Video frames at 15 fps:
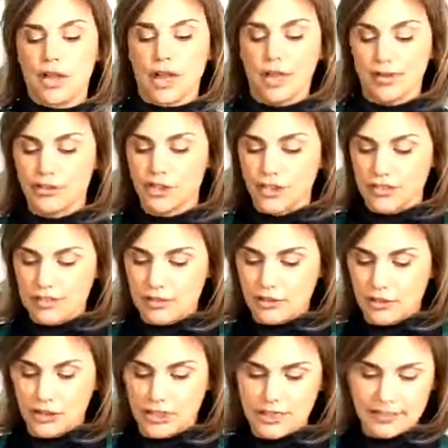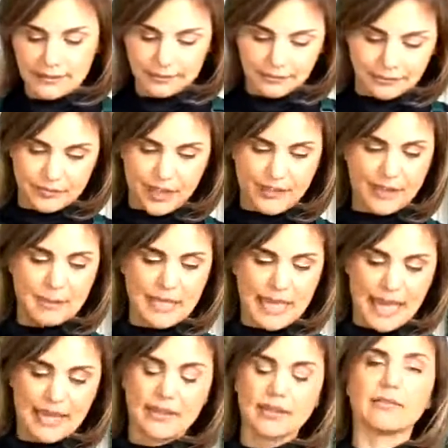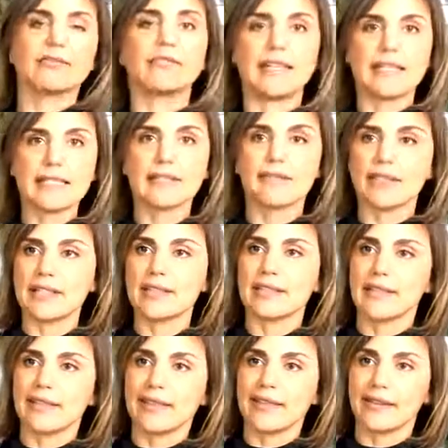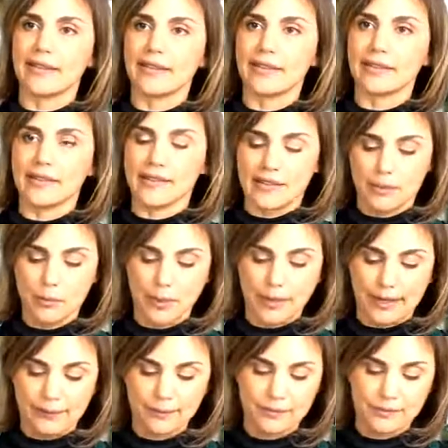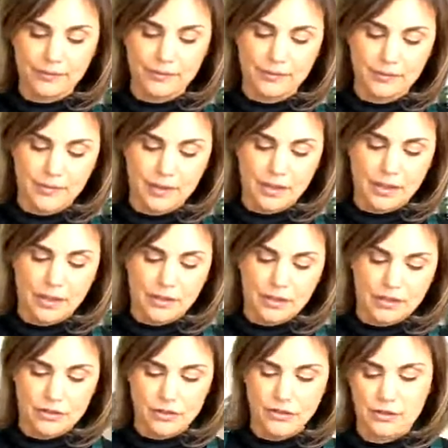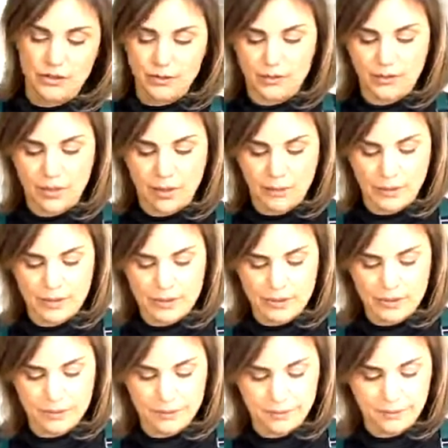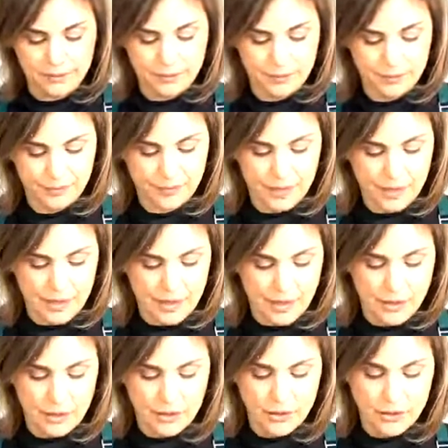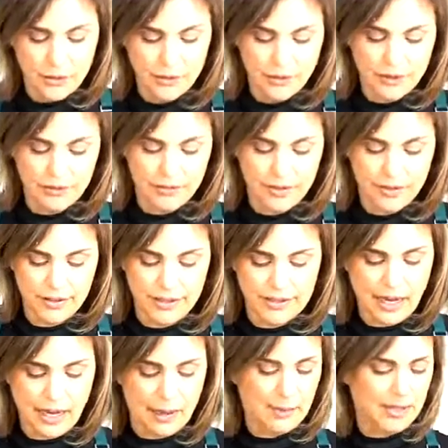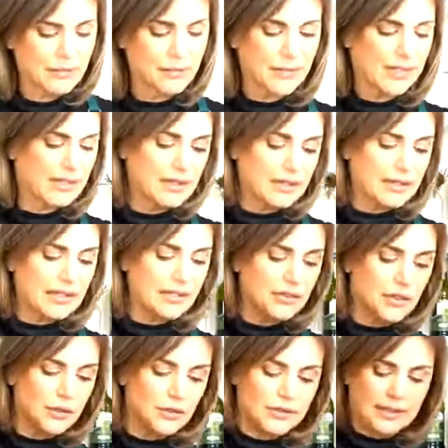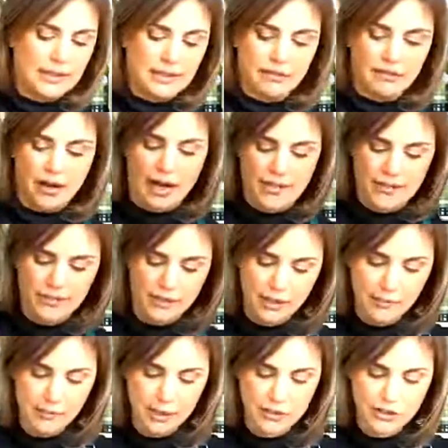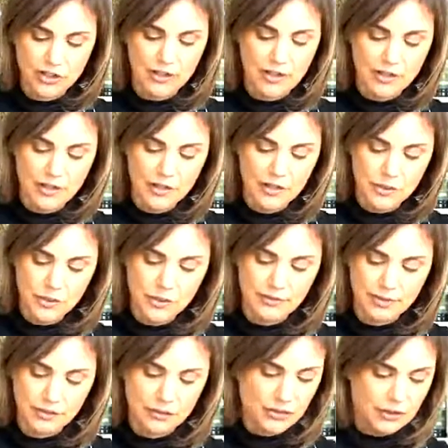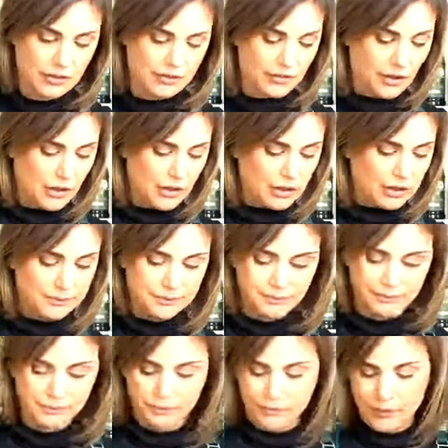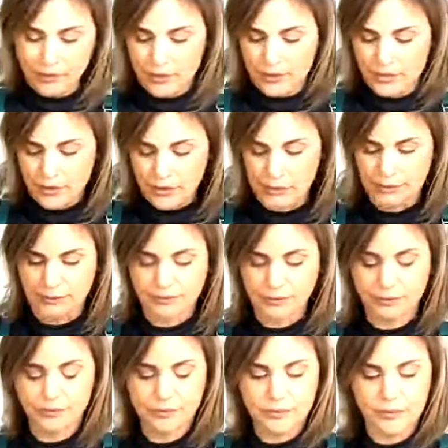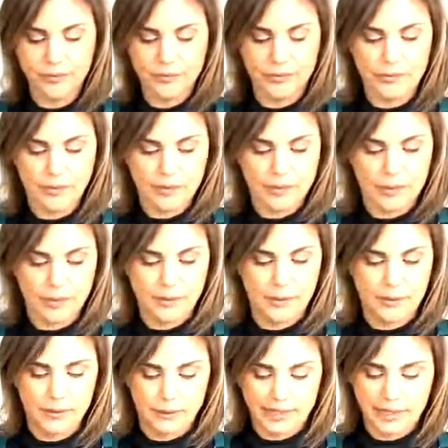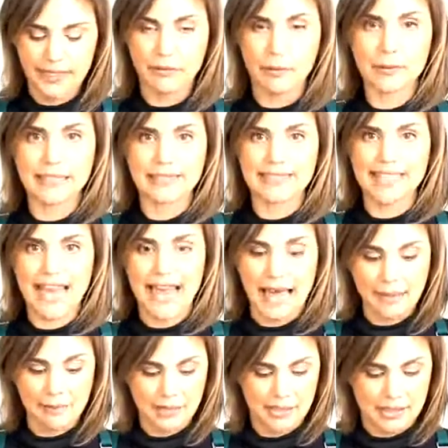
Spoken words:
Jessie Sheehan. I think I'm going to add the rest of this in there in some way, just so it's not wasted. You can go to the very top. I don't think these don't really rise very much, and then they do eventually fall. So we're going to give them a little tap